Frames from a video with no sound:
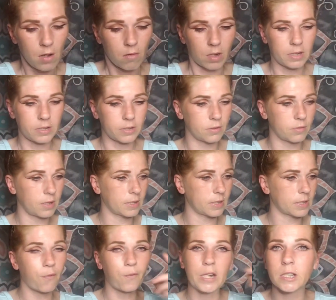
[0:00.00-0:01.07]
what I'm going to do
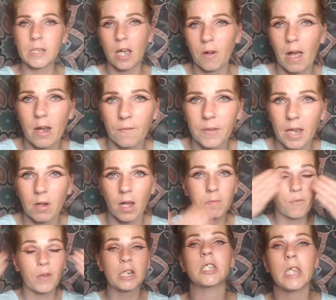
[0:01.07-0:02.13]
is finish the other eye off camera. I'm
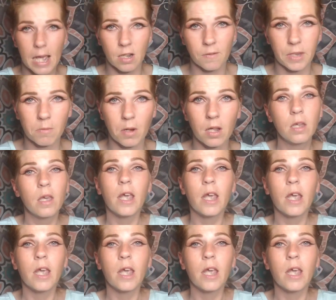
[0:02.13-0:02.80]
going to finish the eyes off camera.